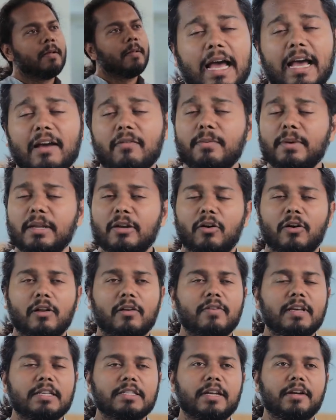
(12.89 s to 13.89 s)
I have been
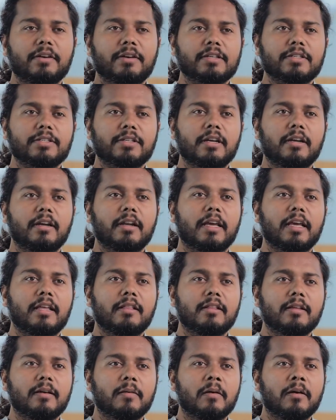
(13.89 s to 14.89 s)
always interested
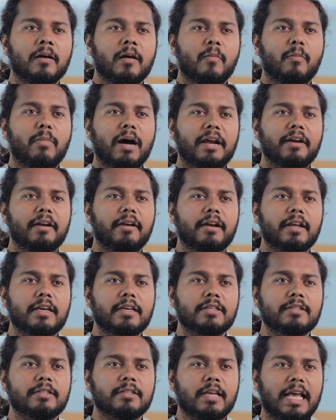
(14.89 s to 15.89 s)
in the
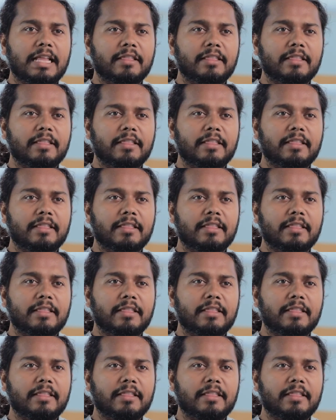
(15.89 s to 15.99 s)
binaries